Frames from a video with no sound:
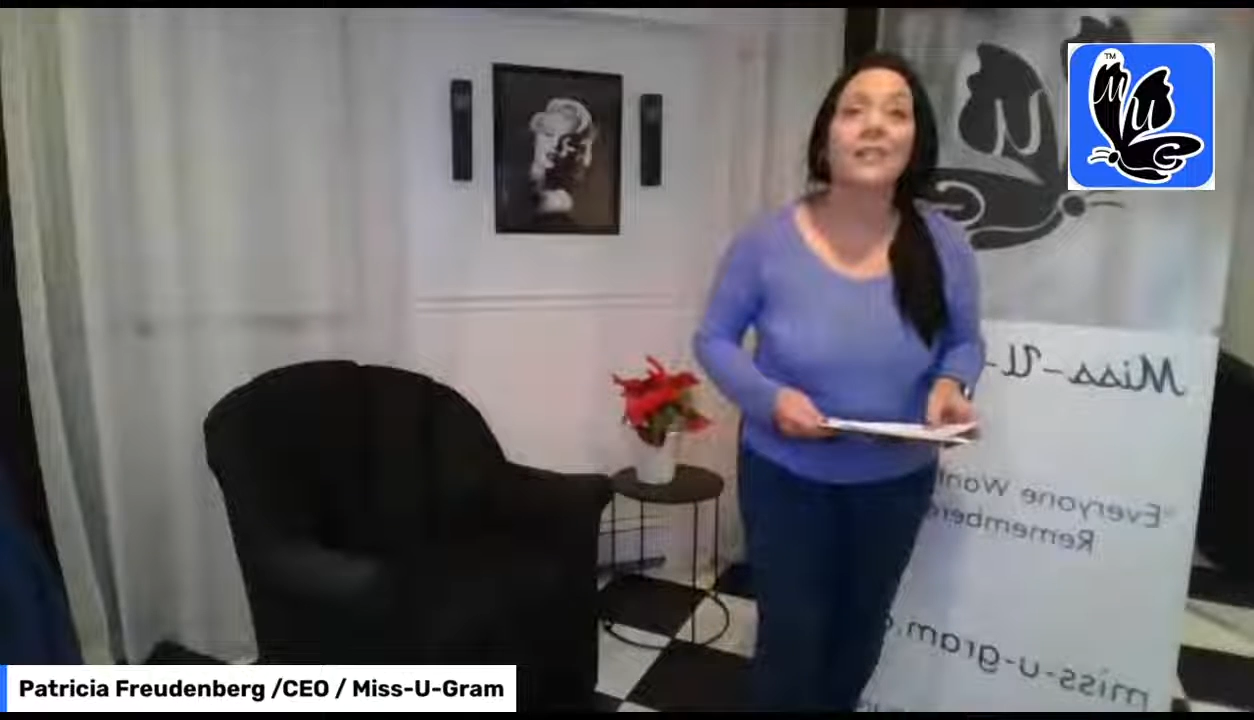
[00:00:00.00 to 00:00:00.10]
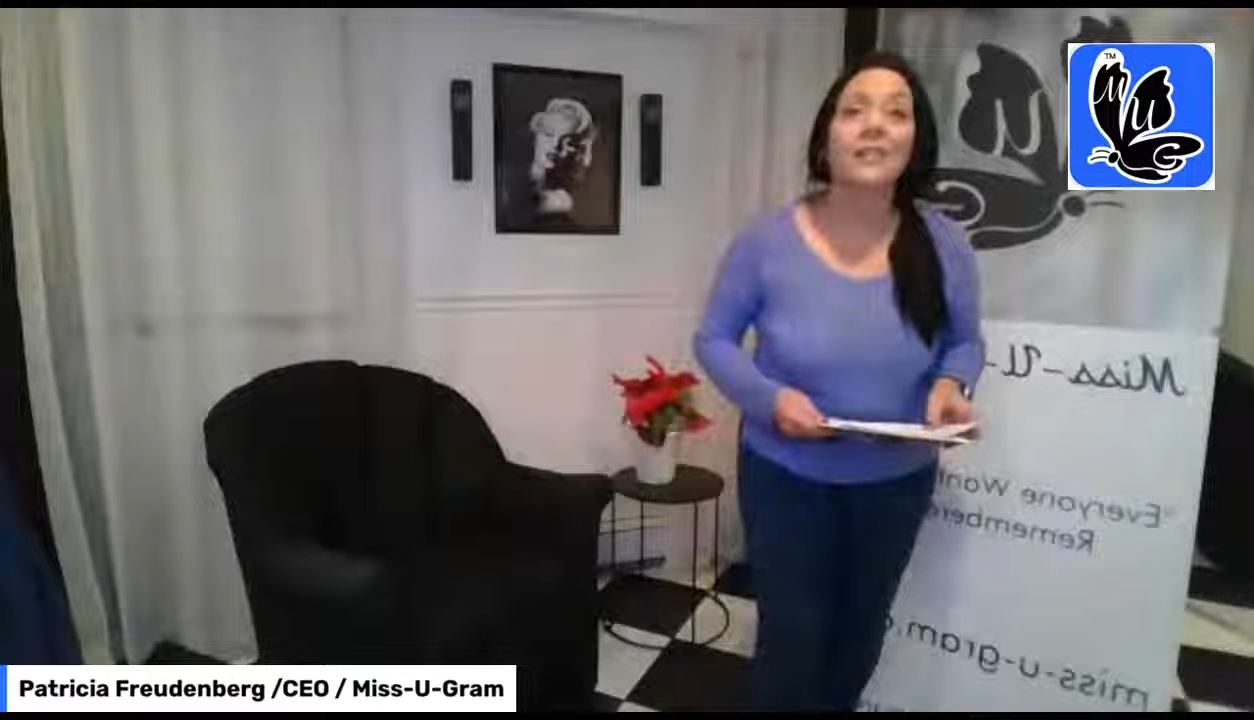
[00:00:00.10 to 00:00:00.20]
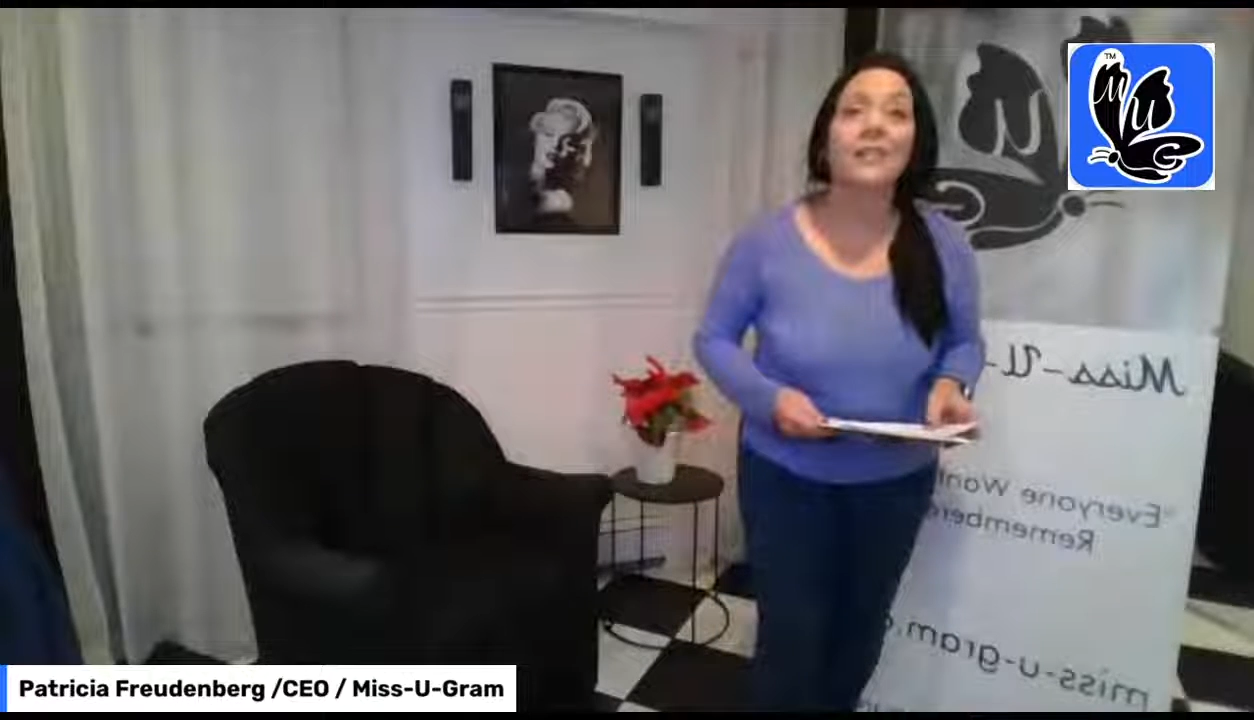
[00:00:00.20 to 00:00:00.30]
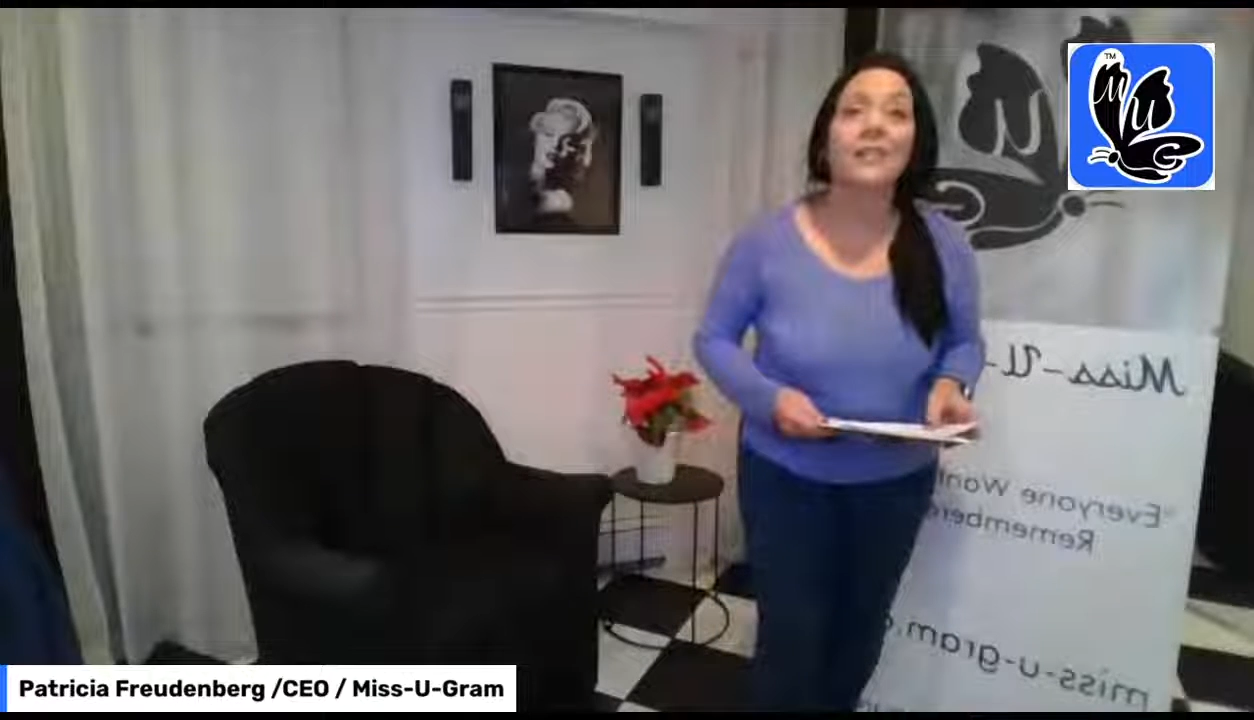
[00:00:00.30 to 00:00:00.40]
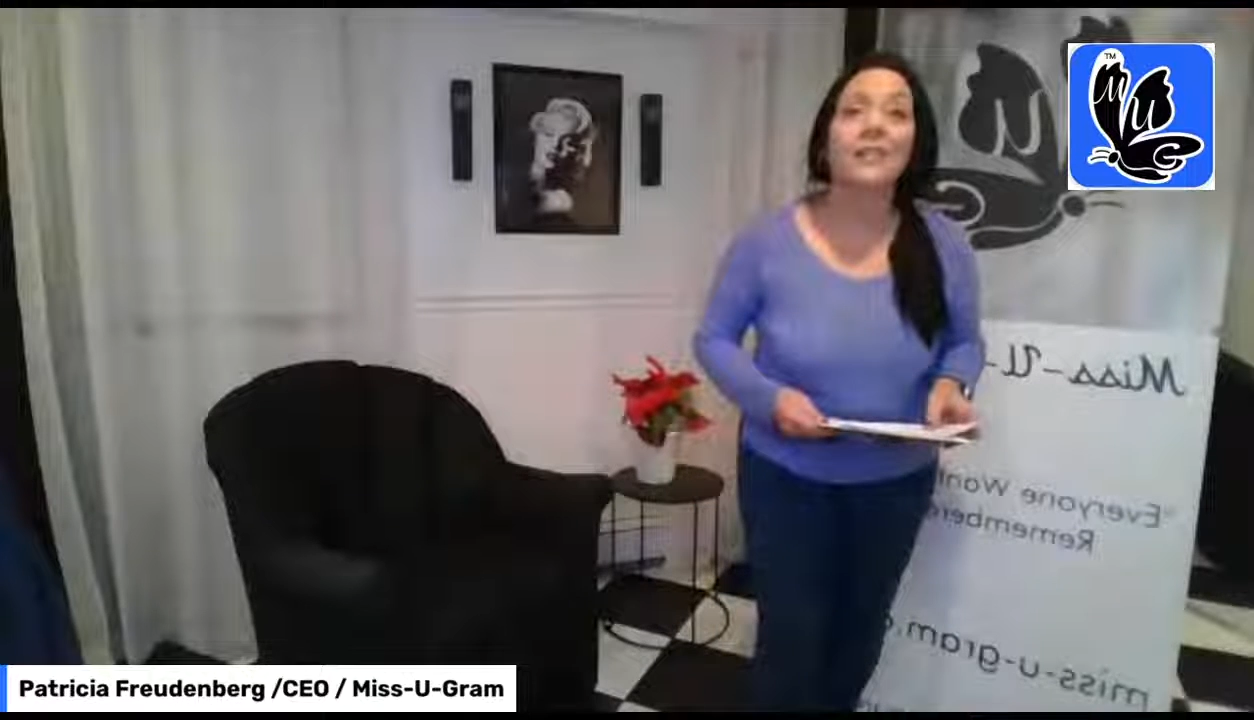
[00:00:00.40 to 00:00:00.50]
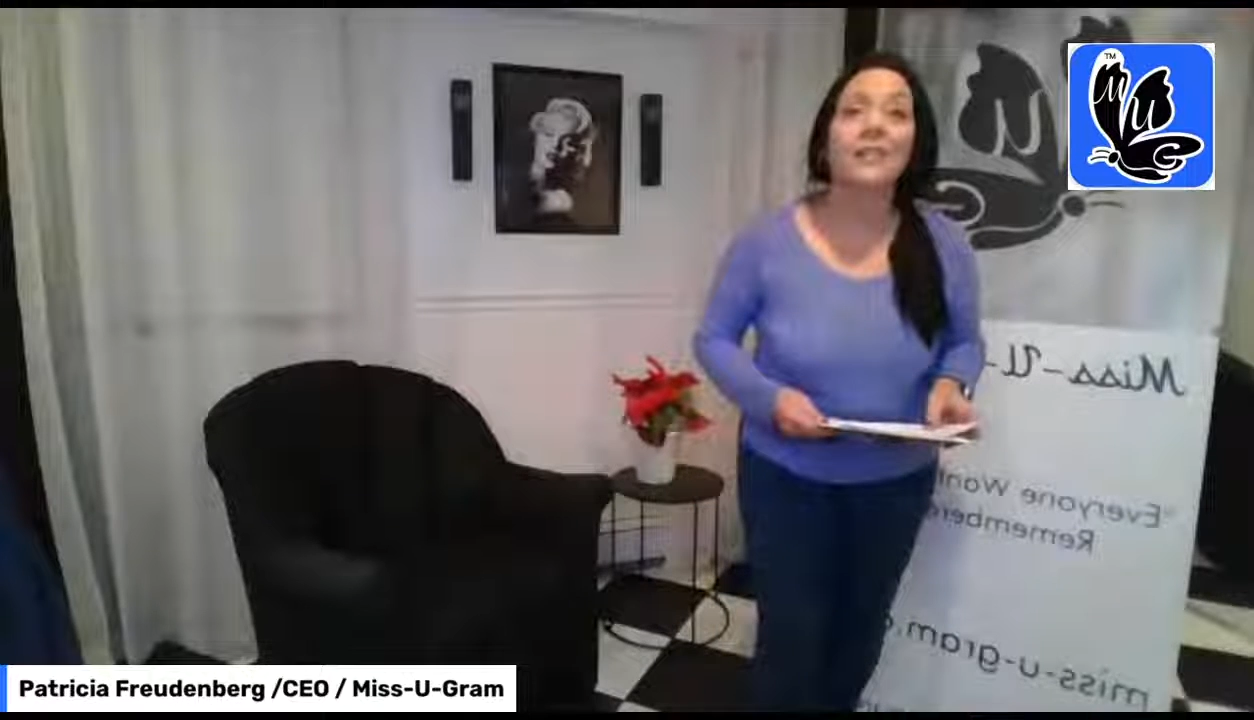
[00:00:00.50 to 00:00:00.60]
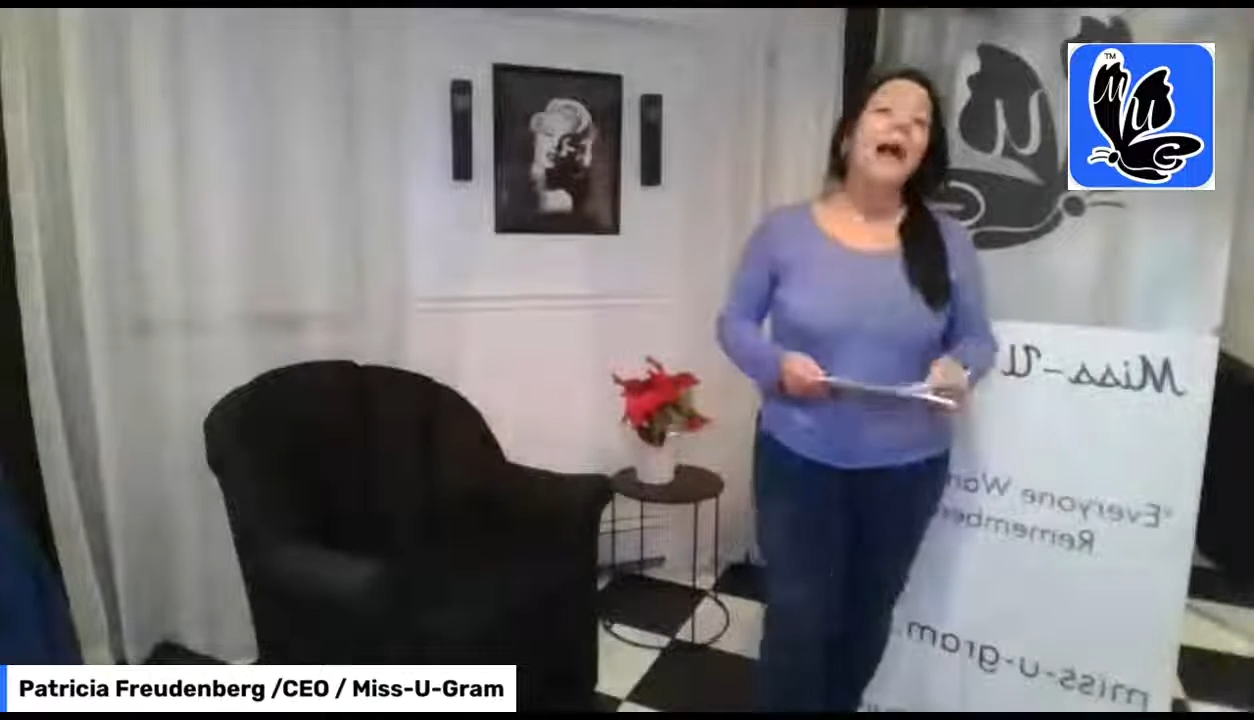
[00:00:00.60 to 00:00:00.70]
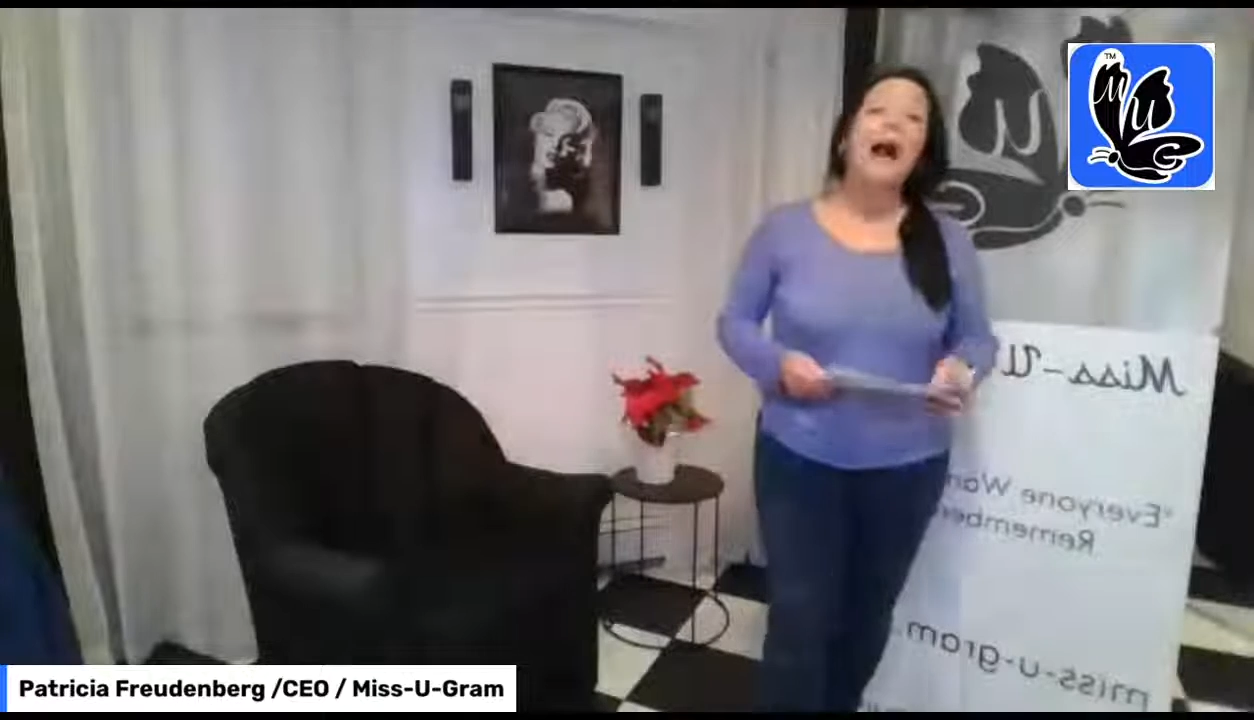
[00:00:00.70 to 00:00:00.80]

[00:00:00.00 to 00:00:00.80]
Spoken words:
but I'm